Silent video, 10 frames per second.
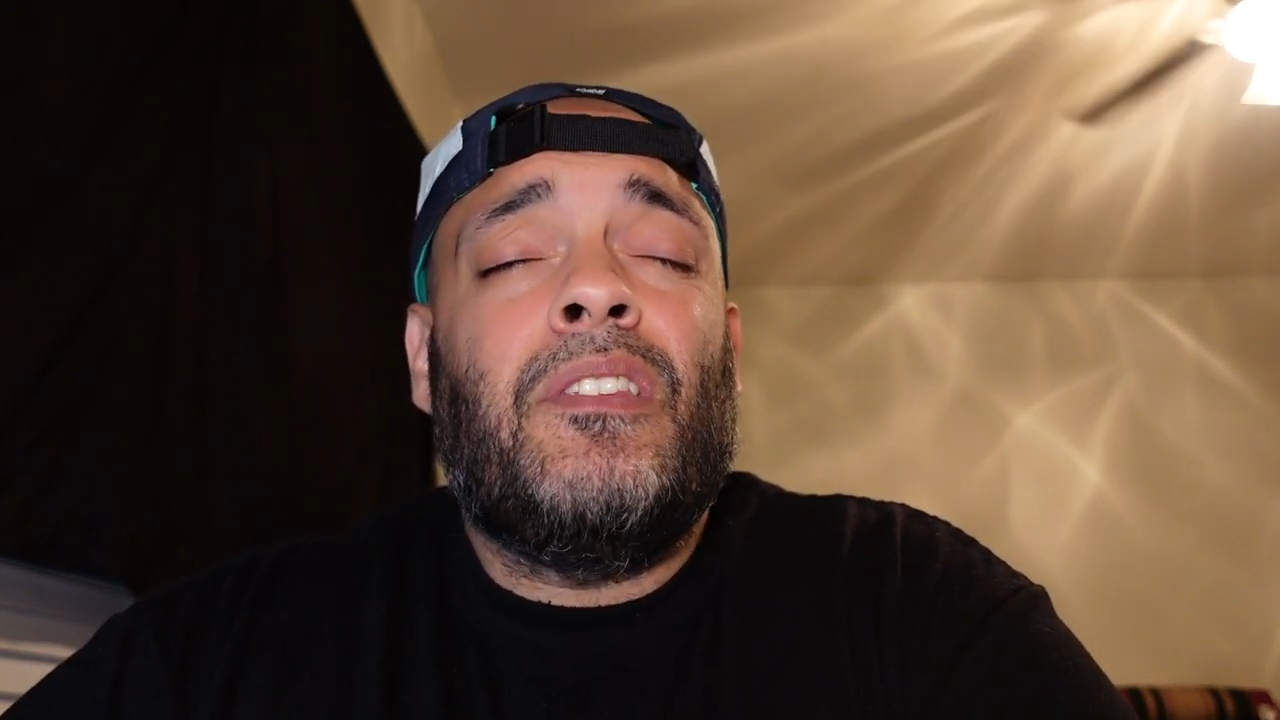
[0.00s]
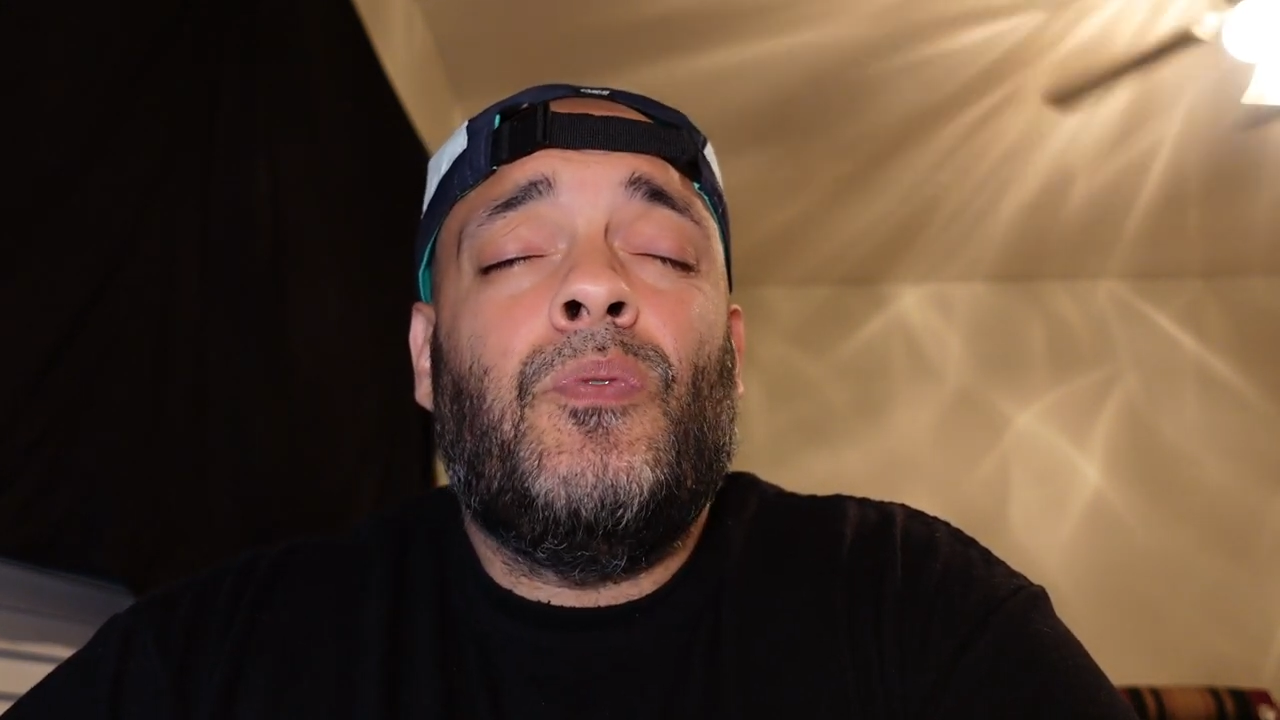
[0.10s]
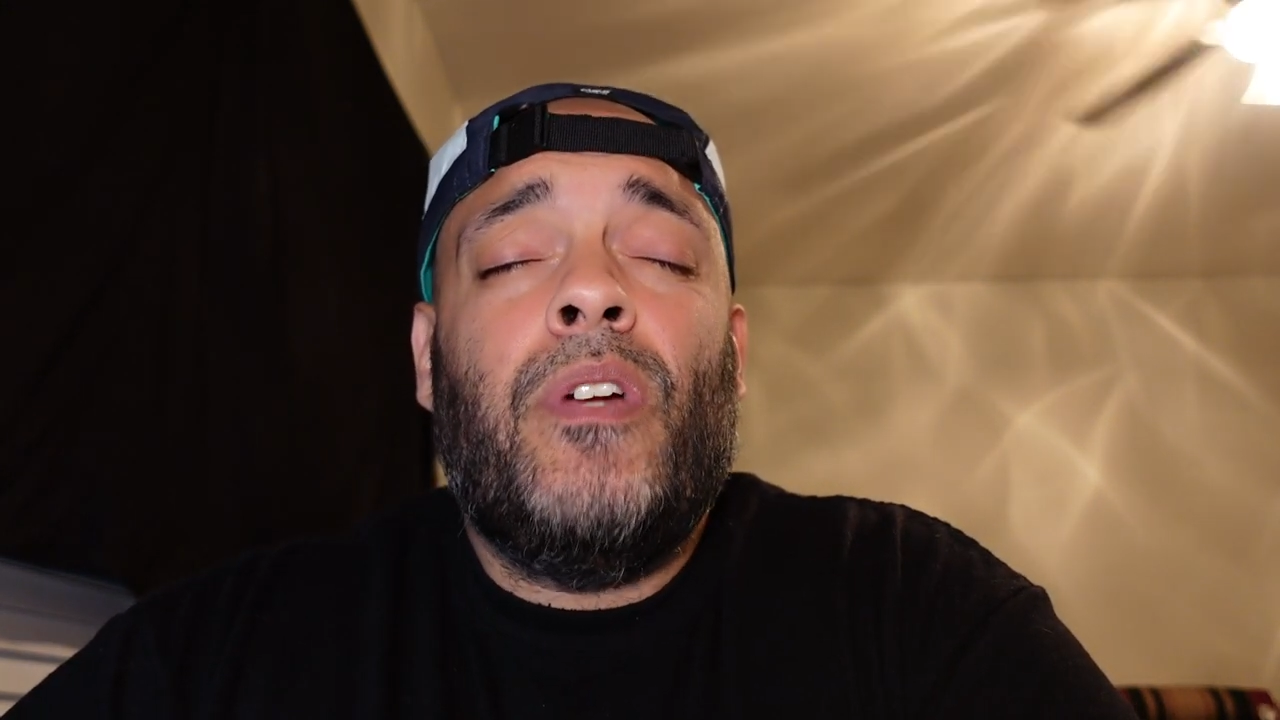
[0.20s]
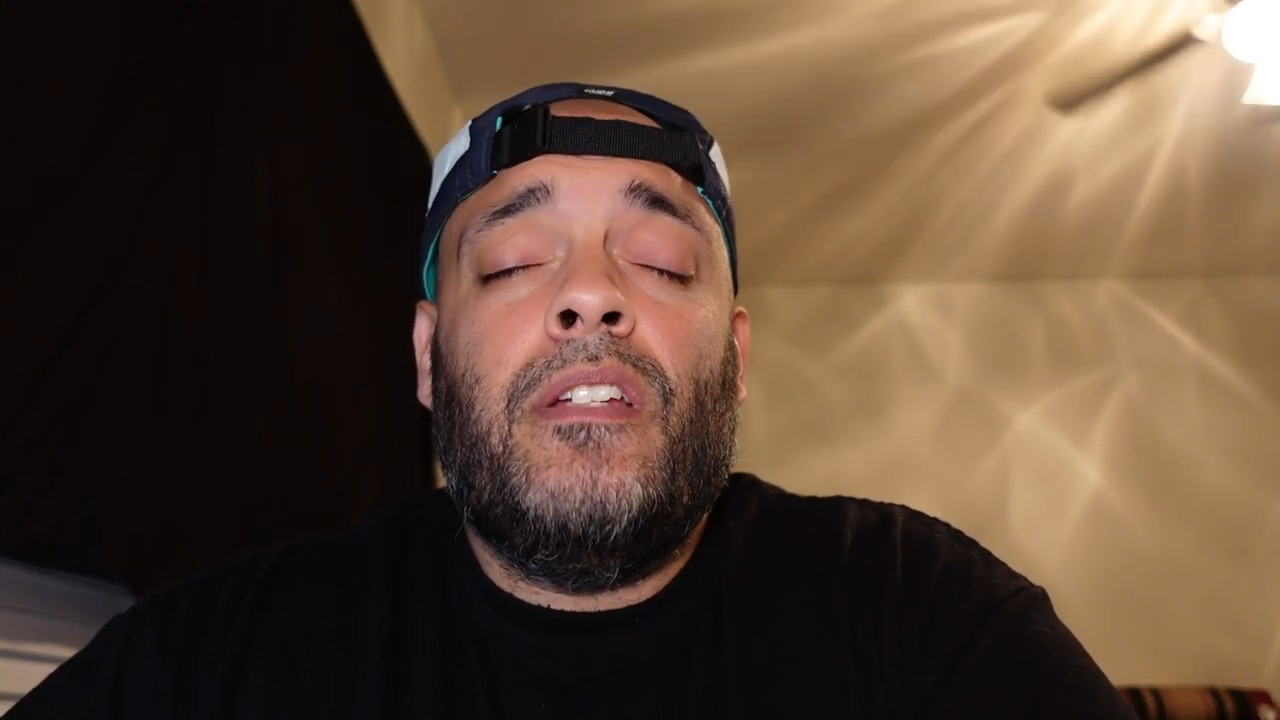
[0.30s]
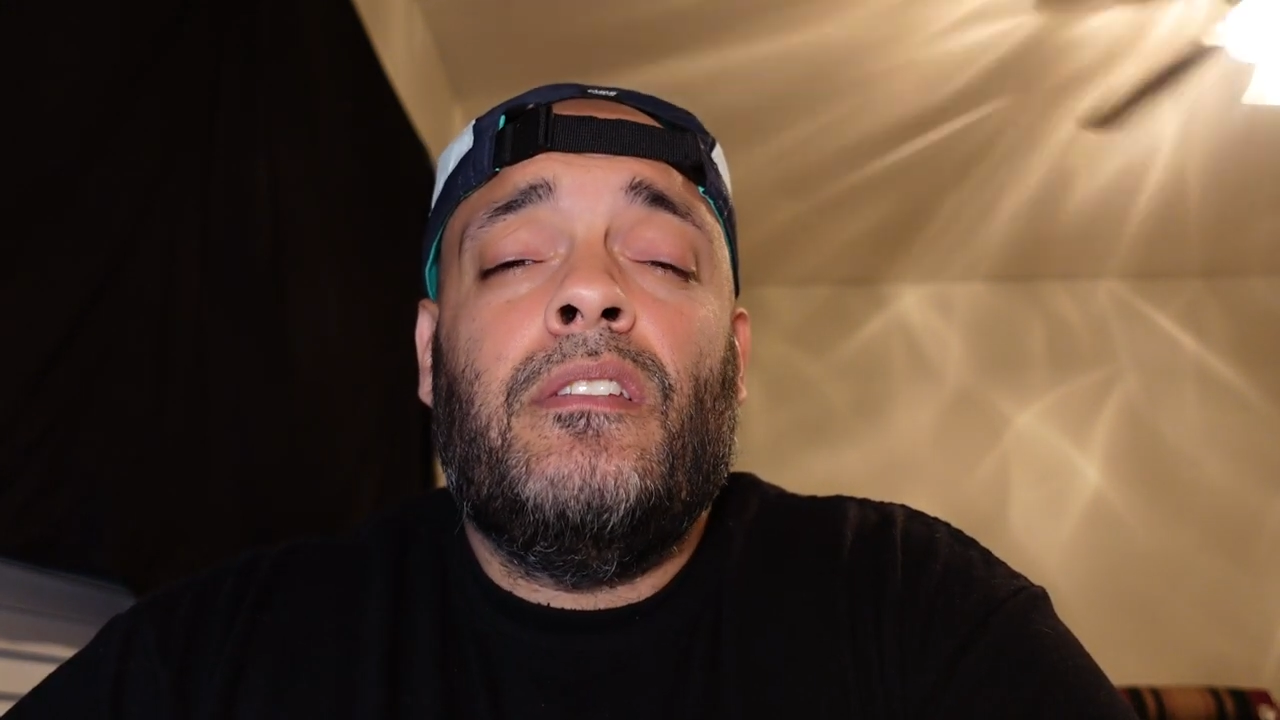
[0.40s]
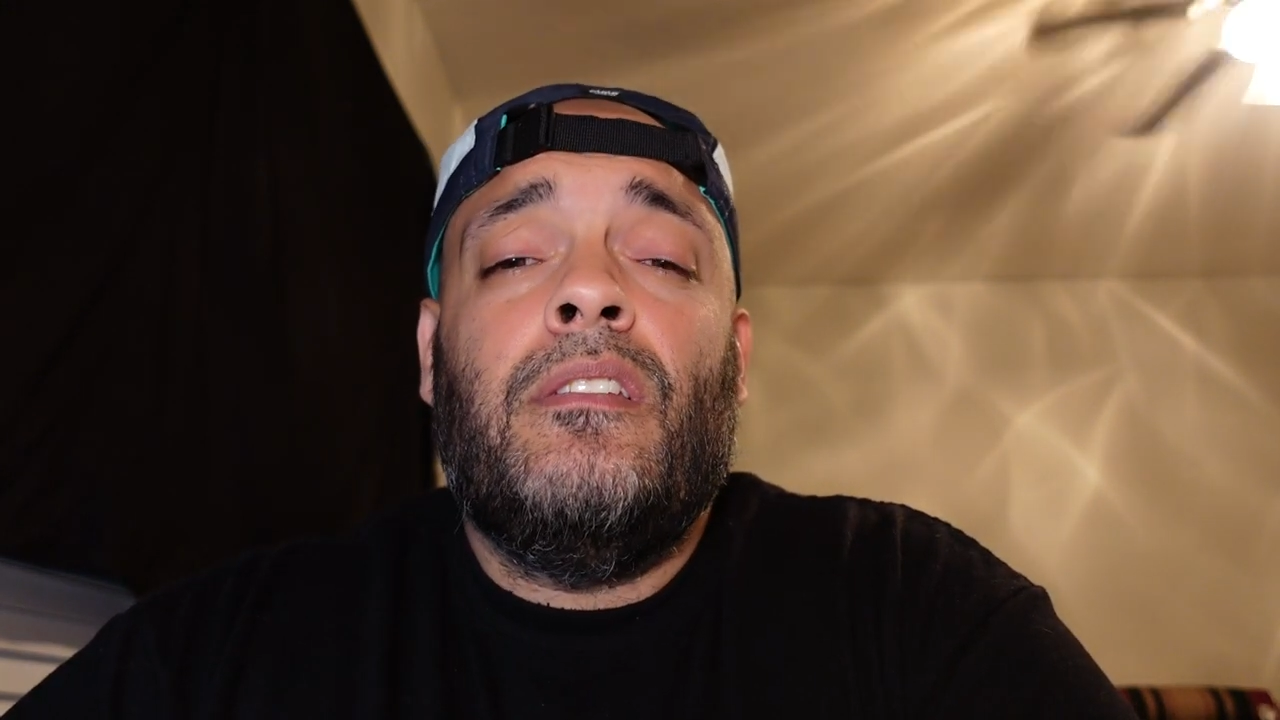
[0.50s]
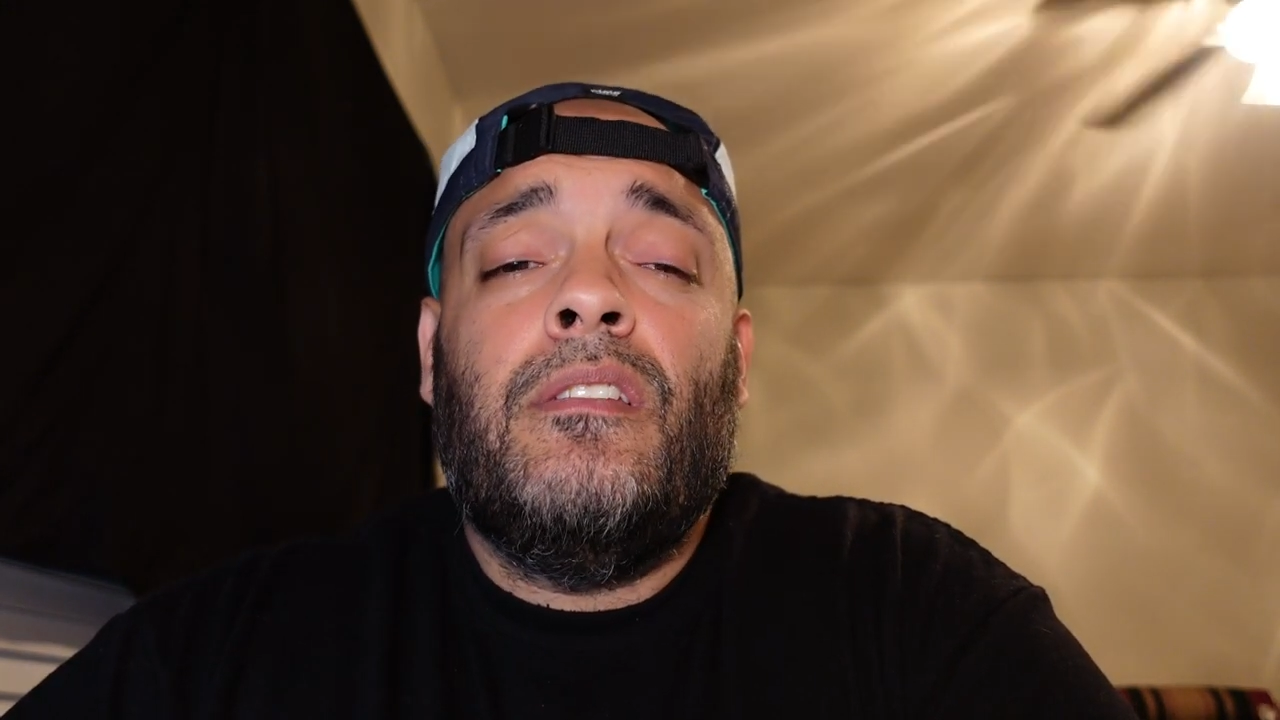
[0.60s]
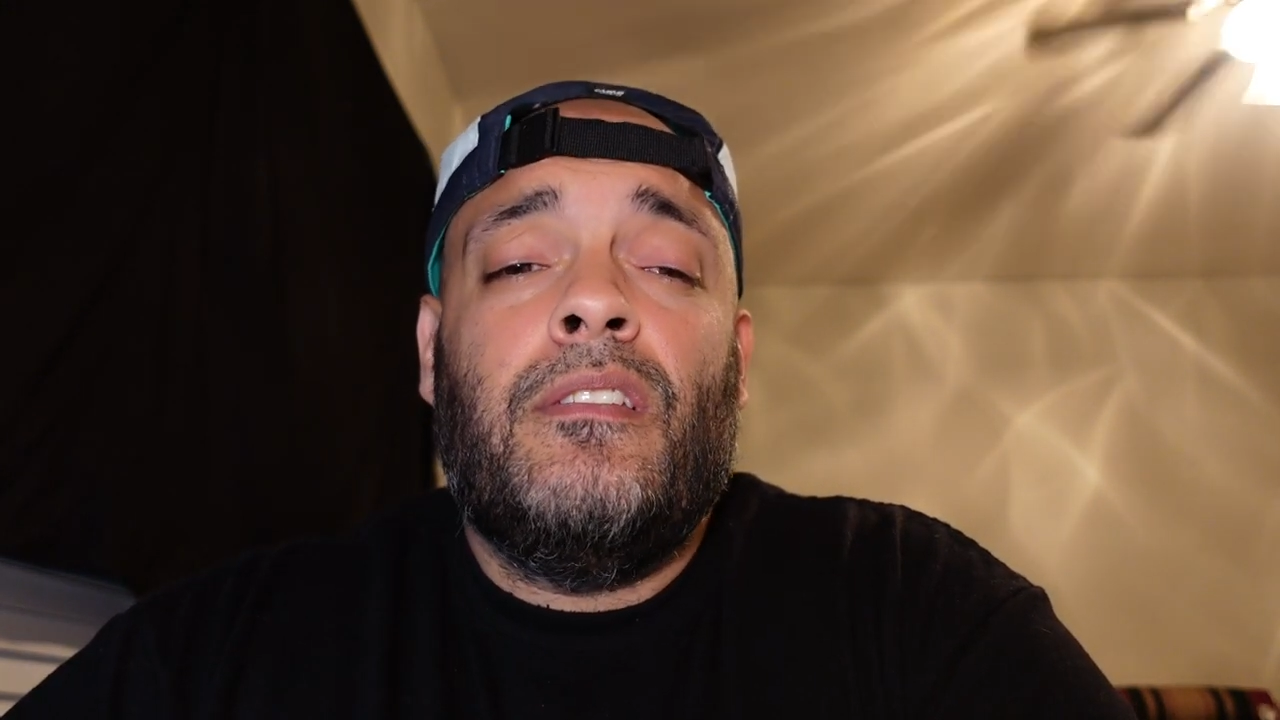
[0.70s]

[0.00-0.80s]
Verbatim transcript: the way